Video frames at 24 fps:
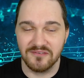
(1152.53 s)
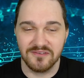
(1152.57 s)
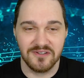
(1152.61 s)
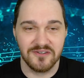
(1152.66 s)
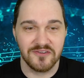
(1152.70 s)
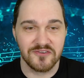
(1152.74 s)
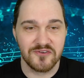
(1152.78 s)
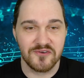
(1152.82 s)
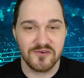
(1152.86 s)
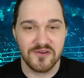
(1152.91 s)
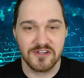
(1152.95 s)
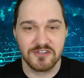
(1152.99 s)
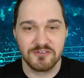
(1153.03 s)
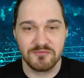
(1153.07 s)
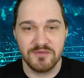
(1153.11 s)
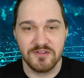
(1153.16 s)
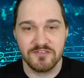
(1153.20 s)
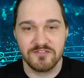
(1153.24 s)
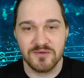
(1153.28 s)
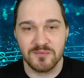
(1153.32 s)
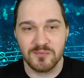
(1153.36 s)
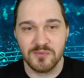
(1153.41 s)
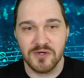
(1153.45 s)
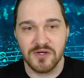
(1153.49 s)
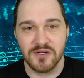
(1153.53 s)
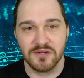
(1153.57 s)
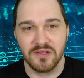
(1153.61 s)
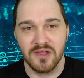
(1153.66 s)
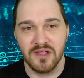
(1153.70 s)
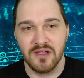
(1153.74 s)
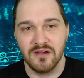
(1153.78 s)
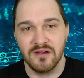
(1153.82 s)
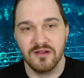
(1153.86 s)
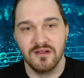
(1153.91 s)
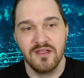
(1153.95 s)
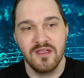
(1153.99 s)
You know, correct me if I'm wrong
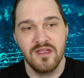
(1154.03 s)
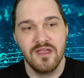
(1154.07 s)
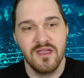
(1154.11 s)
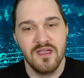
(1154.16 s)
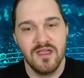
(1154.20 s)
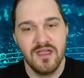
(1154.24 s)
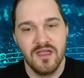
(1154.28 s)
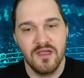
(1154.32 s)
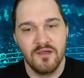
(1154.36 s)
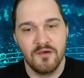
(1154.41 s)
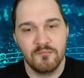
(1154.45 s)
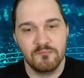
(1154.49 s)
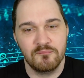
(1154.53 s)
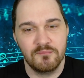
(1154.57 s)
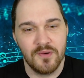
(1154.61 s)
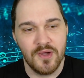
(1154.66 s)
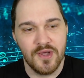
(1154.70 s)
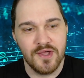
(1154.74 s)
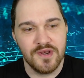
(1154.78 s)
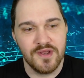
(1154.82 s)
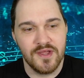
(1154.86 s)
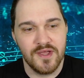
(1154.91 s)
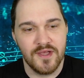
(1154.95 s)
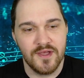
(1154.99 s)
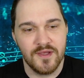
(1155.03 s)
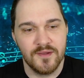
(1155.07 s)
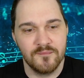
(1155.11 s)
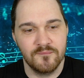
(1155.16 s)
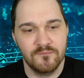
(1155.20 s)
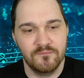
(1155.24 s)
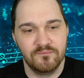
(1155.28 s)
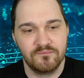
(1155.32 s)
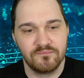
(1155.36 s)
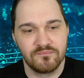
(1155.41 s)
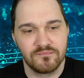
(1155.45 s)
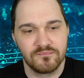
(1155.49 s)
there. But,
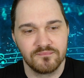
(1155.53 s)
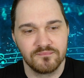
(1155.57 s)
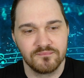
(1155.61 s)
um,